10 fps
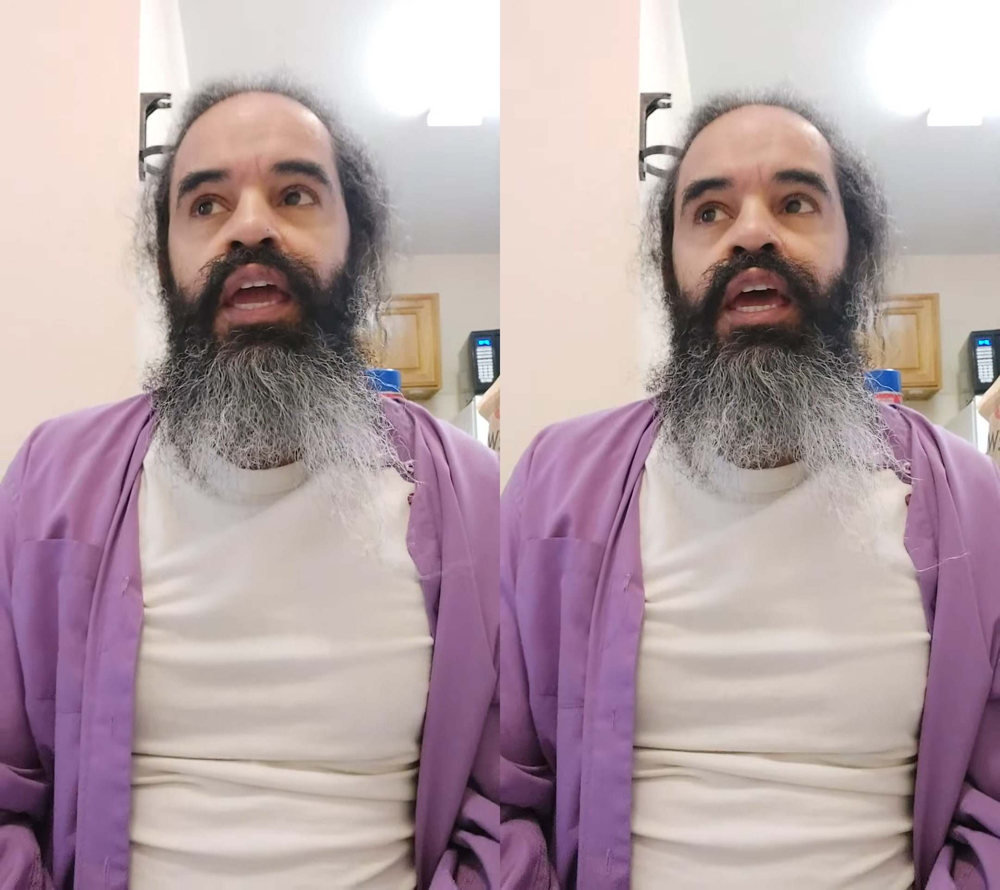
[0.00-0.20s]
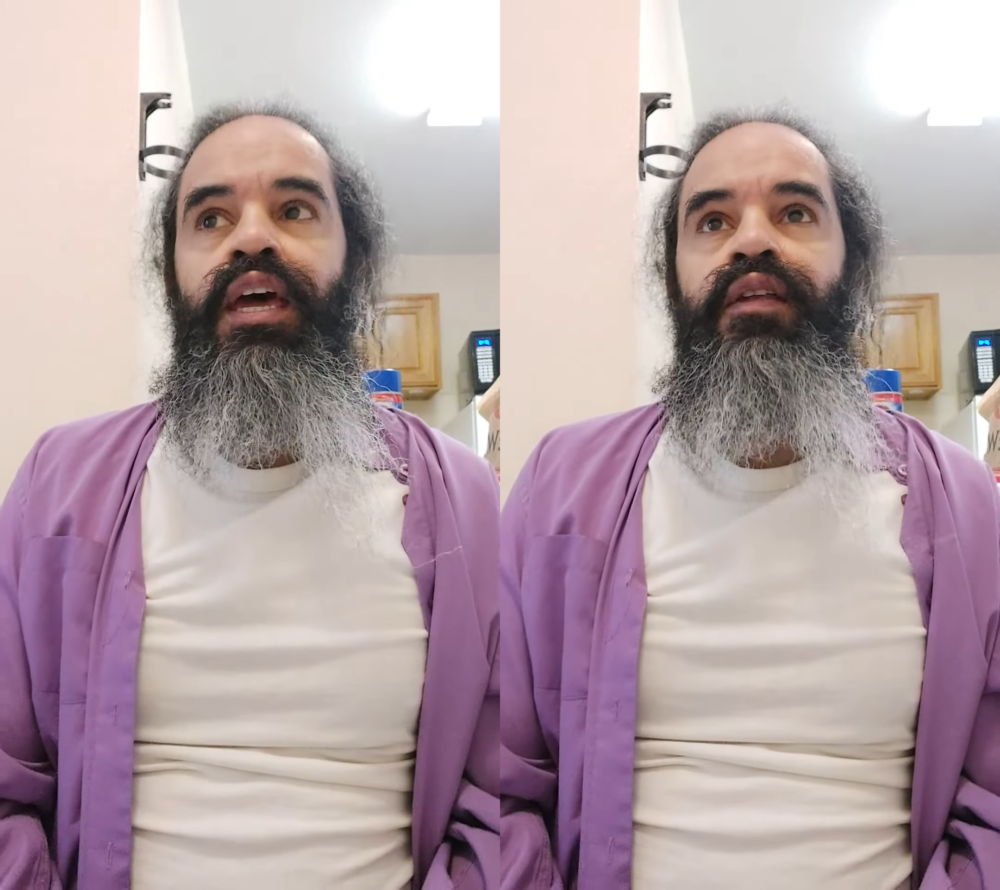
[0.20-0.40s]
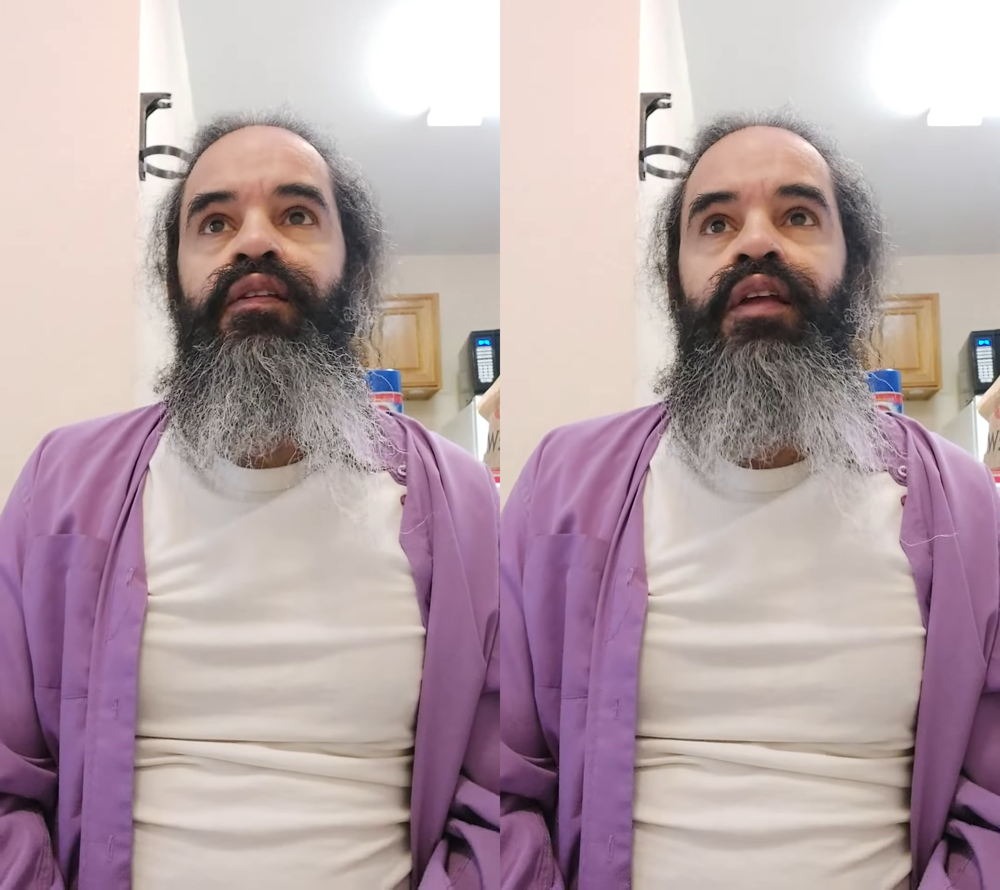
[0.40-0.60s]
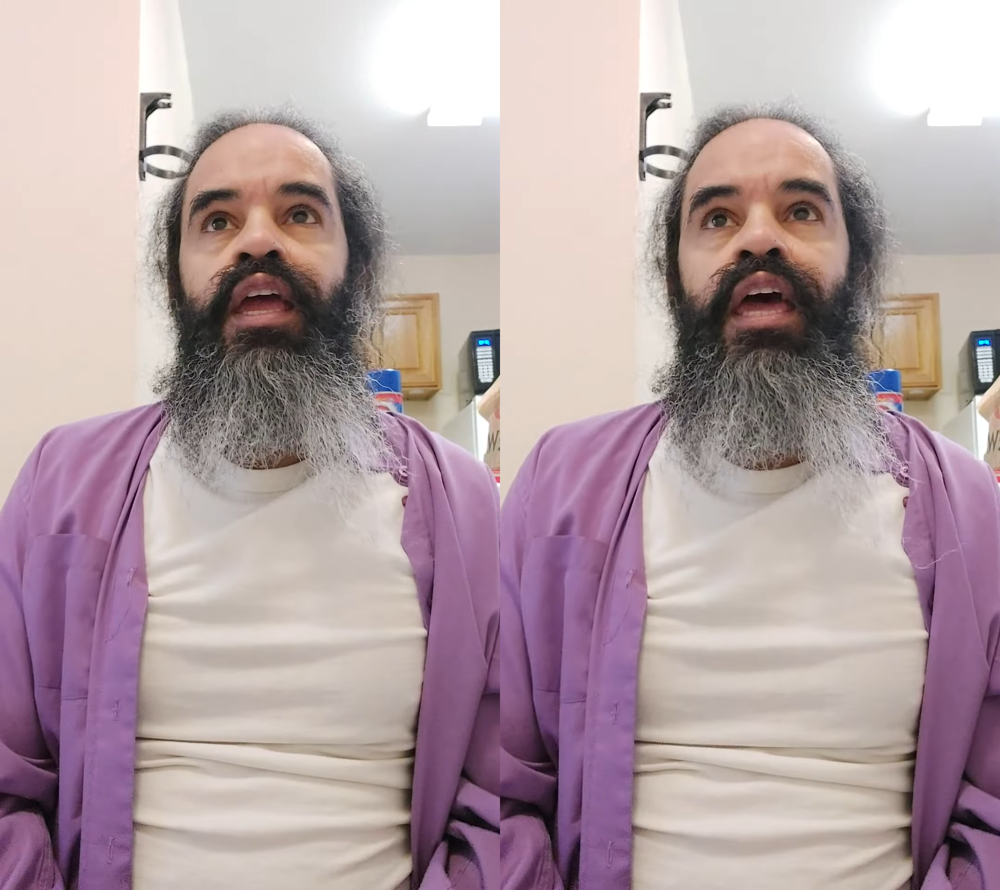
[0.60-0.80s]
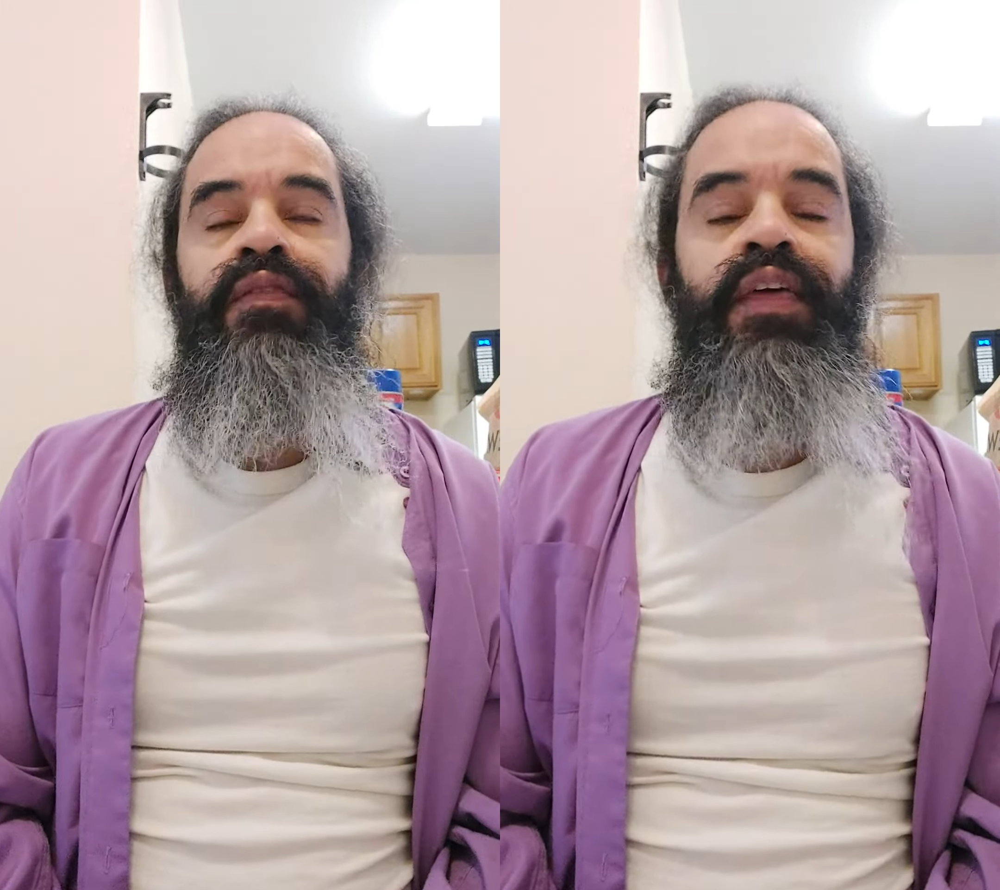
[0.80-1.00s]
And
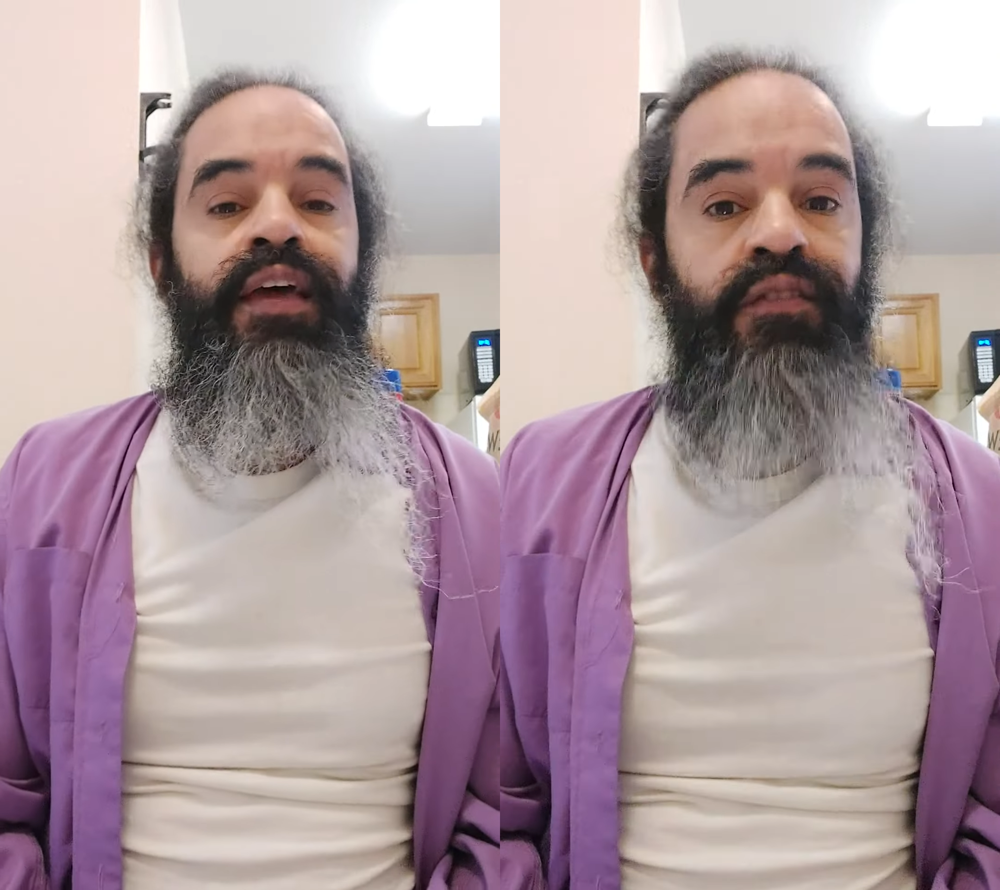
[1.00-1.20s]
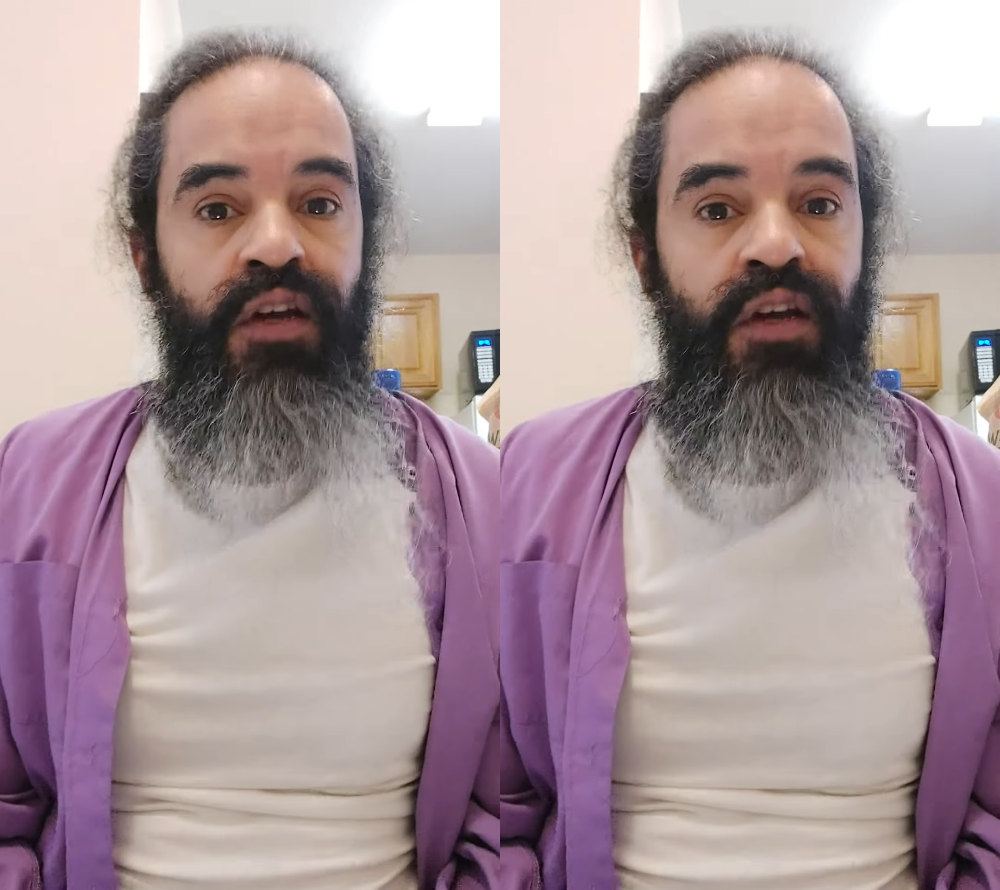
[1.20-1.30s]
at that